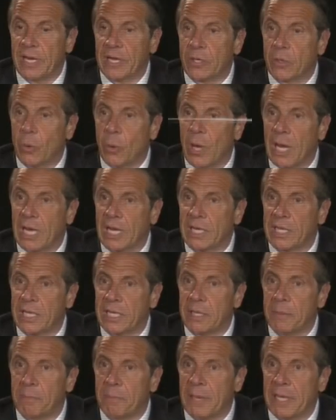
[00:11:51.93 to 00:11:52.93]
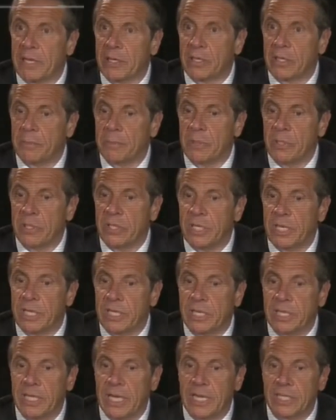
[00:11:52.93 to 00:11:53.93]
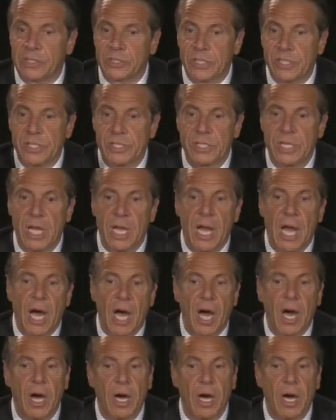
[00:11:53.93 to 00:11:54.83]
for the Northeast Corridor to finance this project.